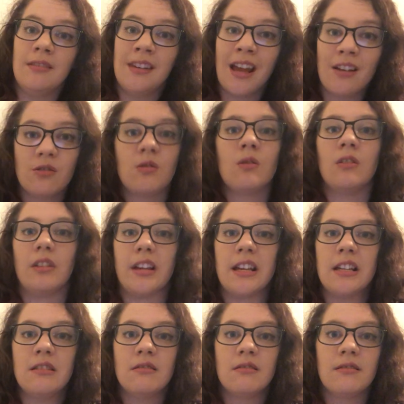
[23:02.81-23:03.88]

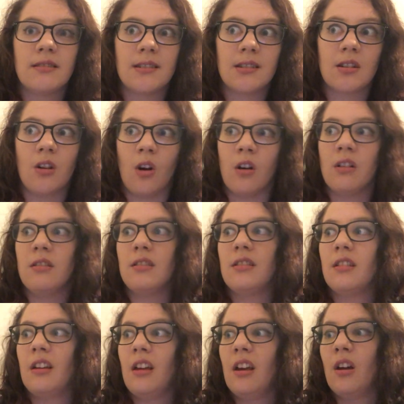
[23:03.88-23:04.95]
naturally Scott
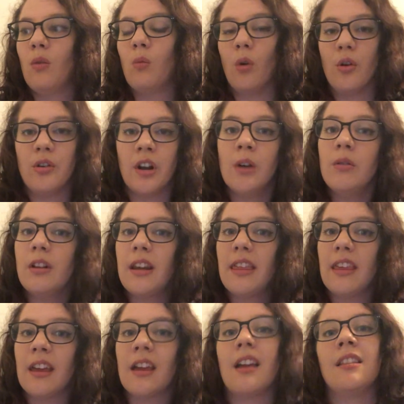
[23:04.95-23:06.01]
won't know
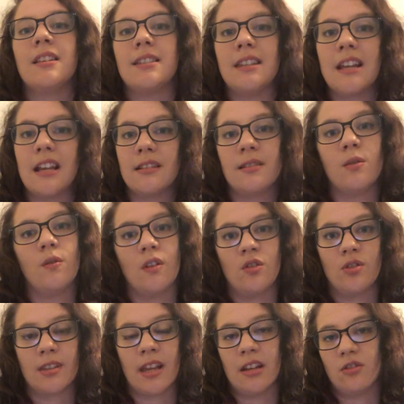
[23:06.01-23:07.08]
anything unless he gets to
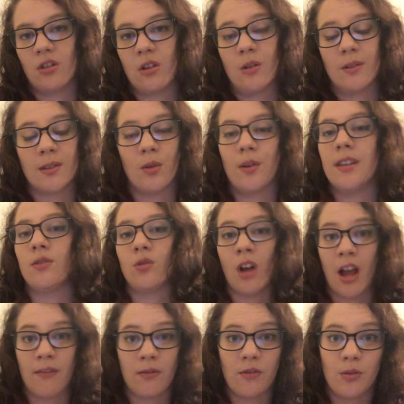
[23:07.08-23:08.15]
Avengers HQ. So he's
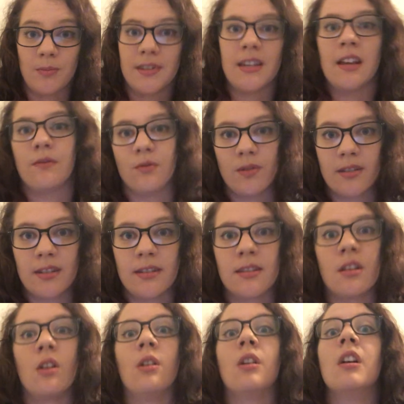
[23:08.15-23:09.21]
driving from San
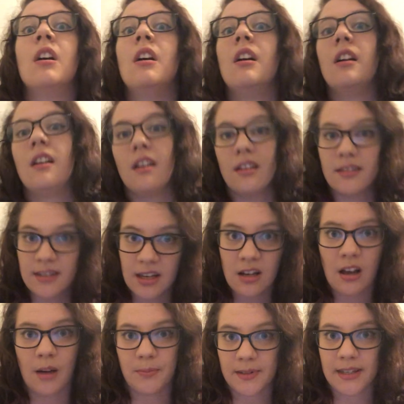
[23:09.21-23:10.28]
Francisco to
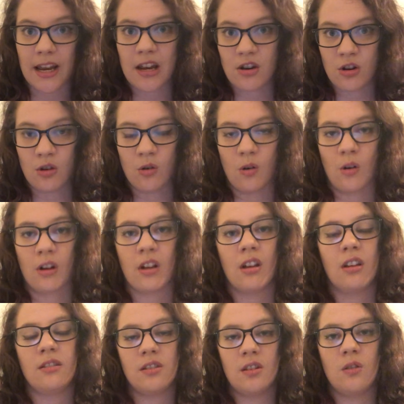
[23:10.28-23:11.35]
upstate New York
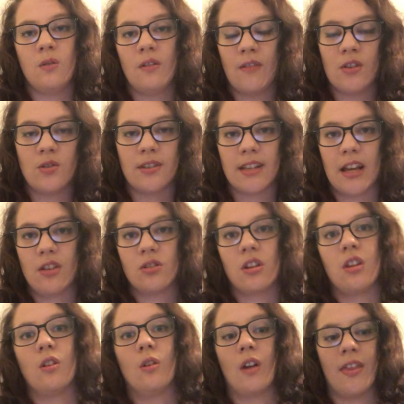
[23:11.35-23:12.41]
to Avengers
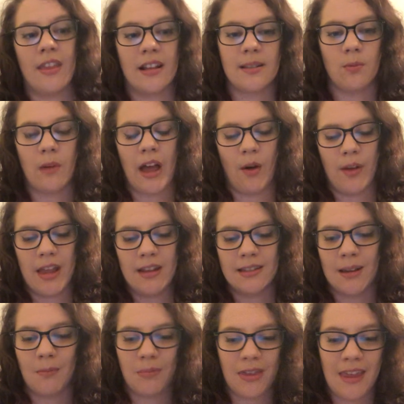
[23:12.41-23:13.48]
HQ, and that's how he ends
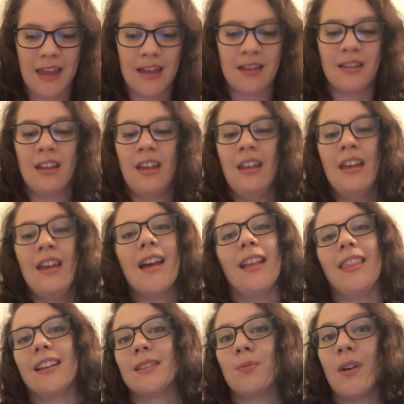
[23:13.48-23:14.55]
up there.
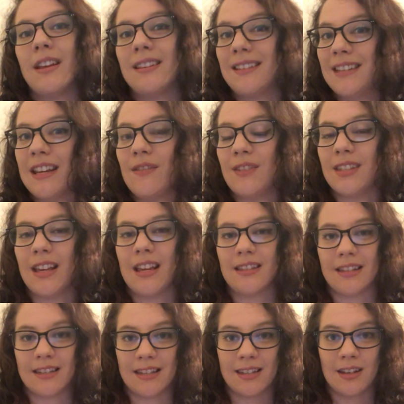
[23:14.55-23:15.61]
And that's why Steve says,
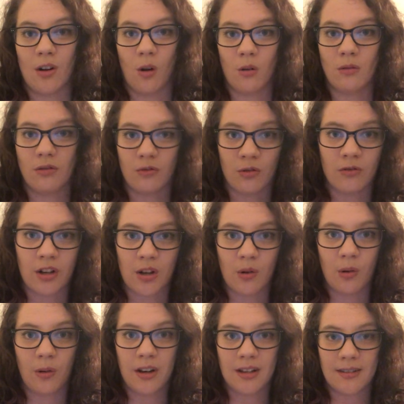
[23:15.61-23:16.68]
is this an old
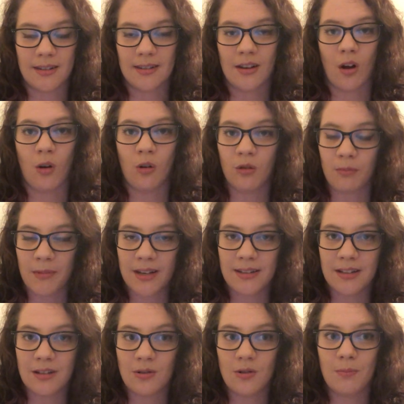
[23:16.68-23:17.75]
recording, is this an old
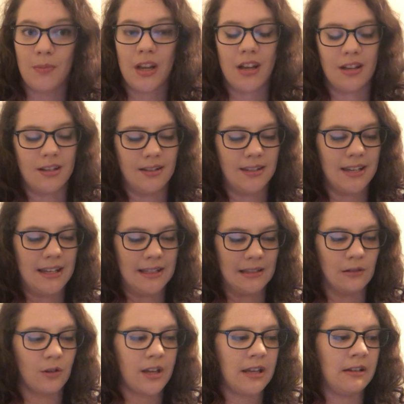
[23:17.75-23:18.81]
message? Because he's
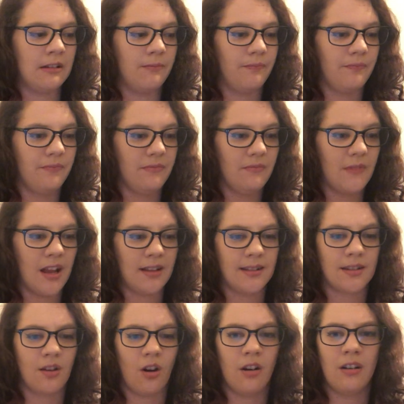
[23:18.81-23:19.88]
looking at
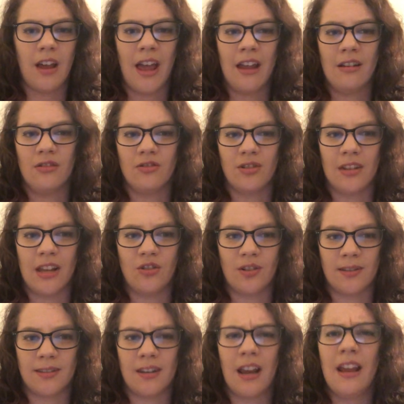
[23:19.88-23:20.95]
Scott and
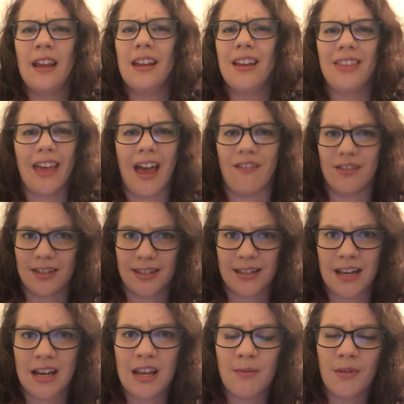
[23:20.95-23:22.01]
they haven't
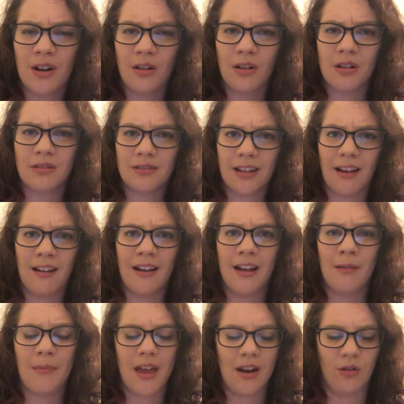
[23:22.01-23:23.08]
seen him in a long
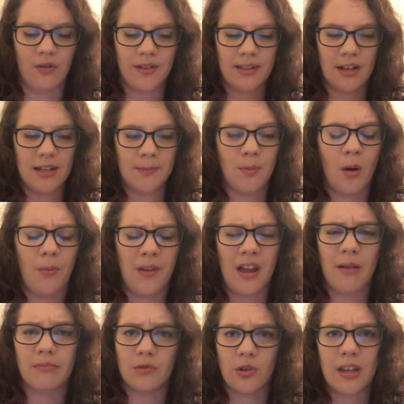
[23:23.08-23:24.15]
time, and all of a sudden he's popping
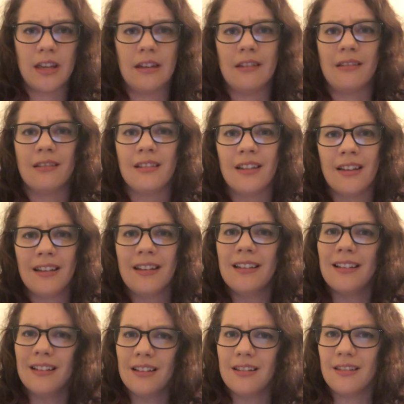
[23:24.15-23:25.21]
up looking
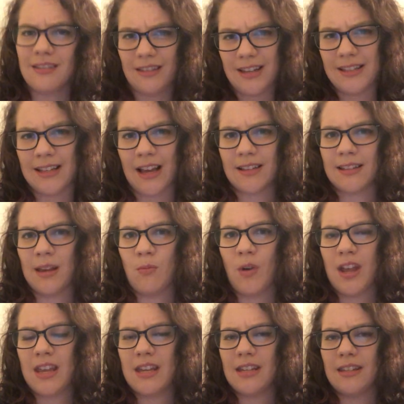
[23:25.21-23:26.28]
the exact same
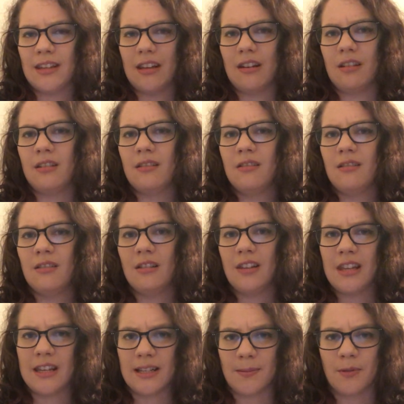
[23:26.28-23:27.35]
way he did
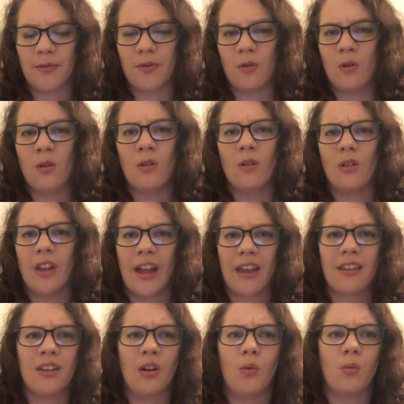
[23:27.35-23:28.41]
years before, or like,
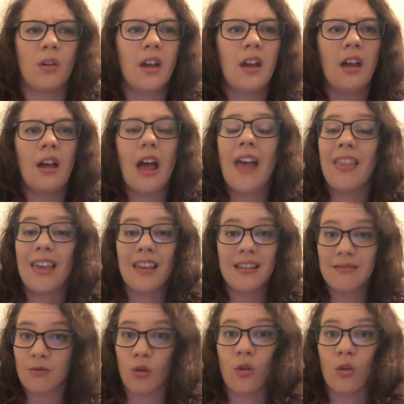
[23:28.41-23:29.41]
you know, and they